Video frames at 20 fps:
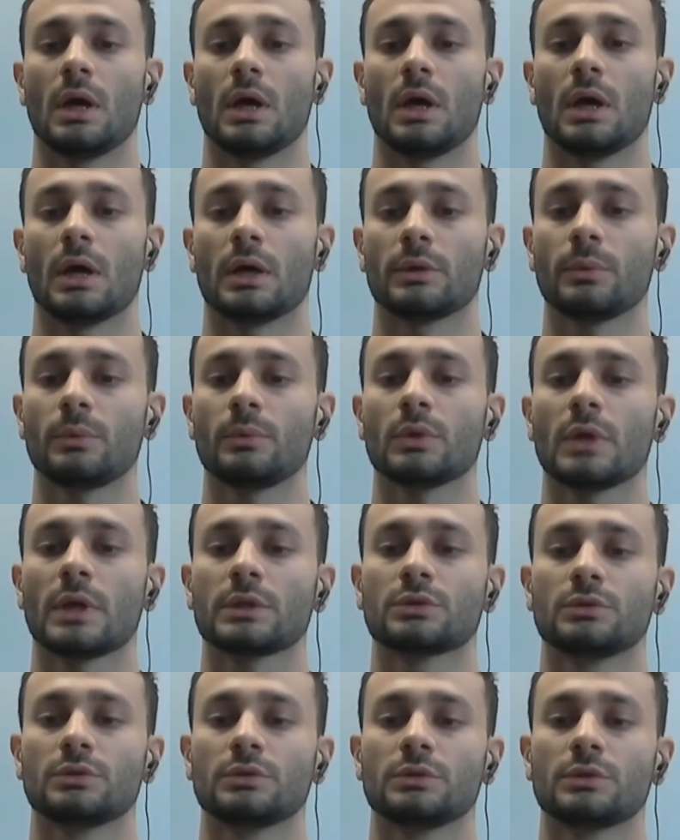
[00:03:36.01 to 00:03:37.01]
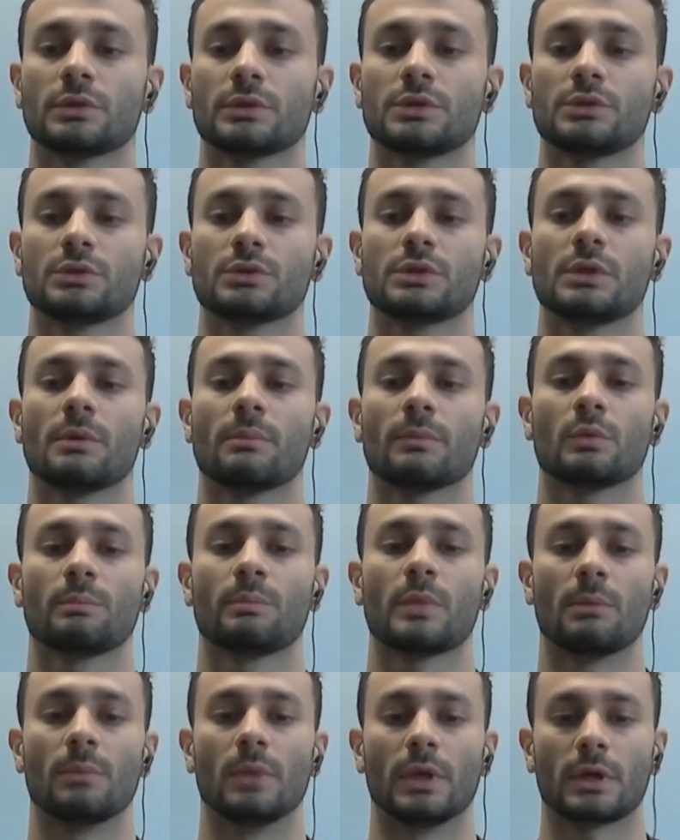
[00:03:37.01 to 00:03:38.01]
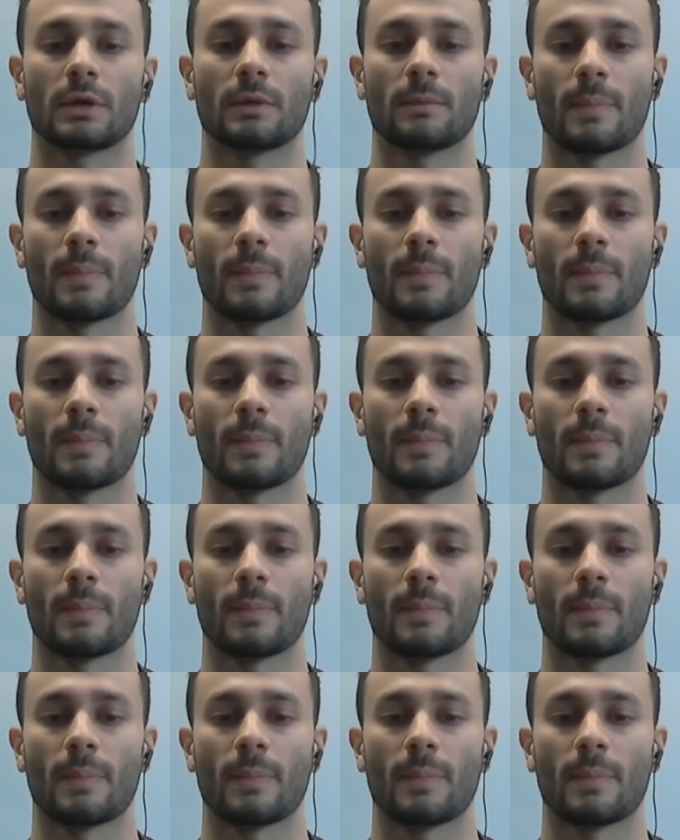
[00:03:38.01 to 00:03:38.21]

and we would like to introduce them to public.